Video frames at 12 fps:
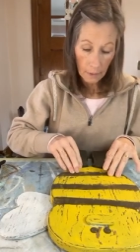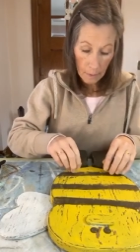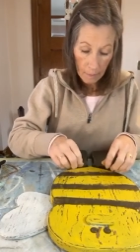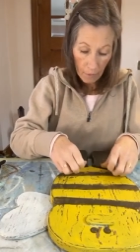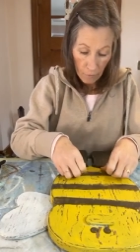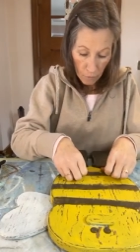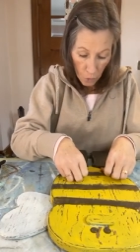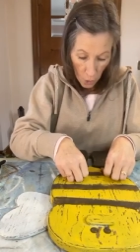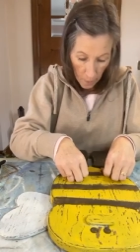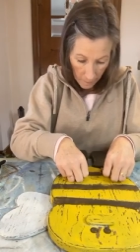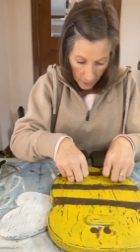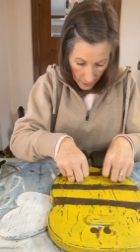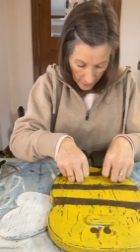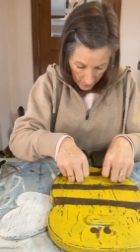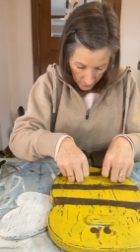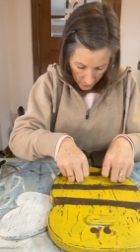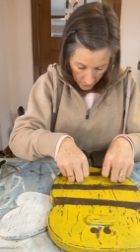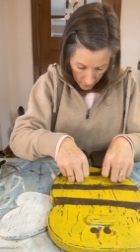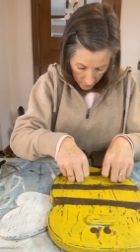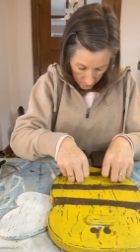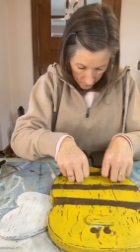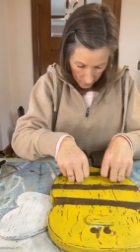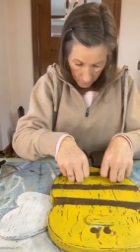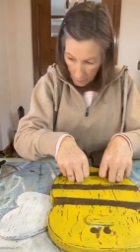I got about 4 minutes,
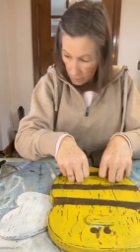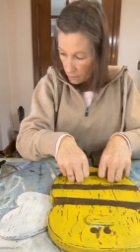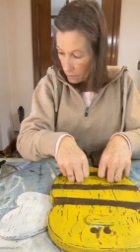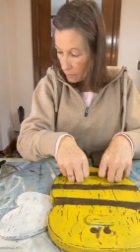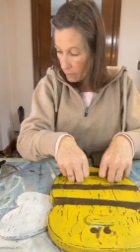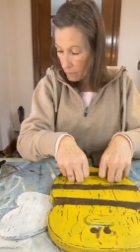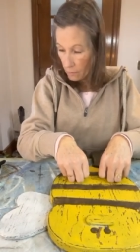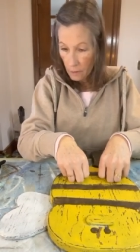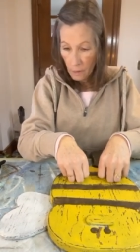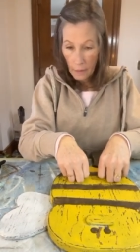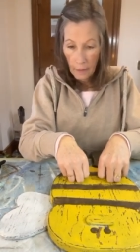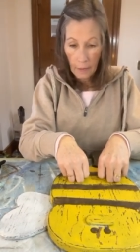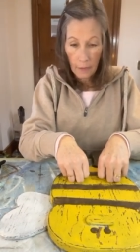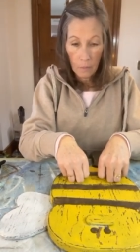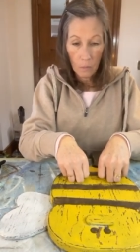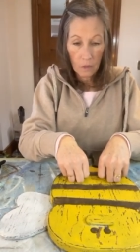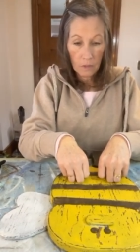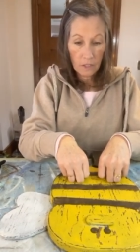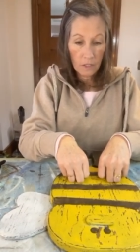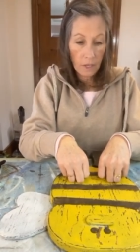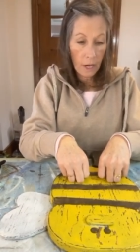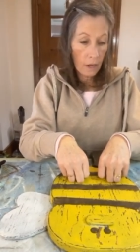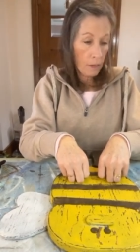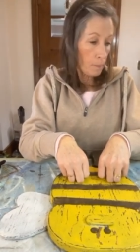and we'll
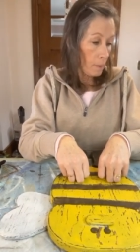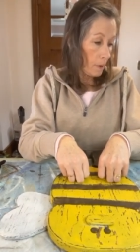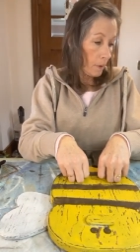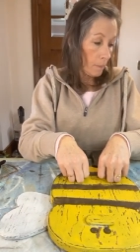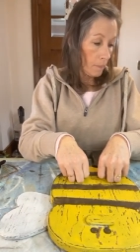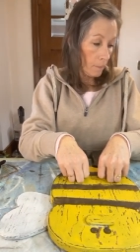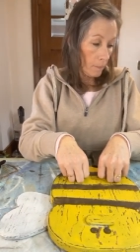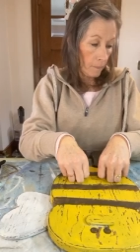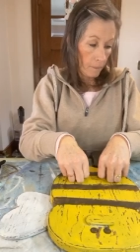stand him up.